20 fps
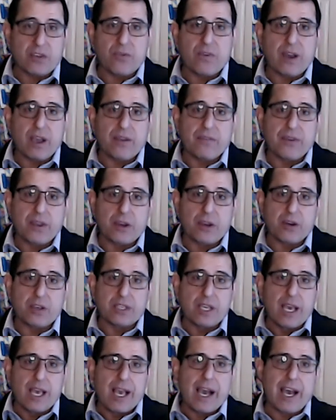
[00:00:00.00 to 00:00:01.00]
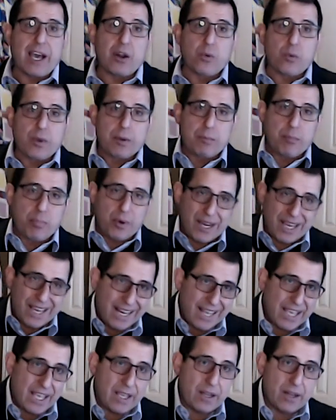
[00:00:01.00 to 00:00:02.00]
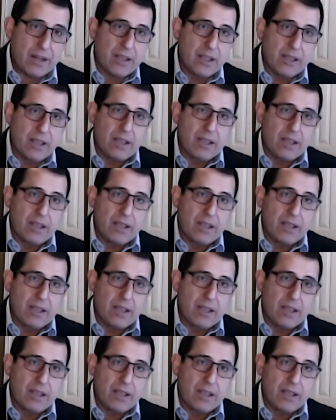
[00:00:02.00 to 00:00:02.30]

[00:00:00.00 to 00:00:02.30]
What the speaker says: 5 years? How do we bring it in?